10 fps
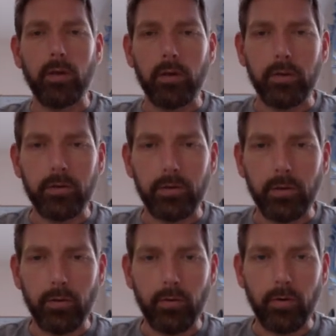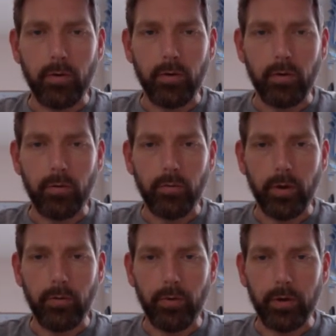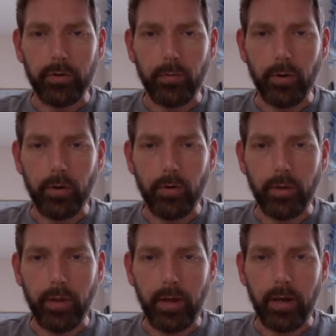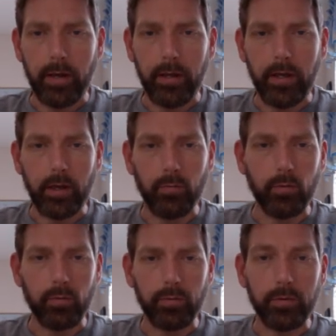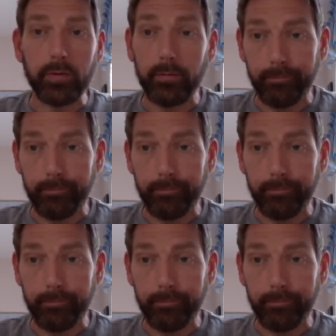So 33. So we know that that equals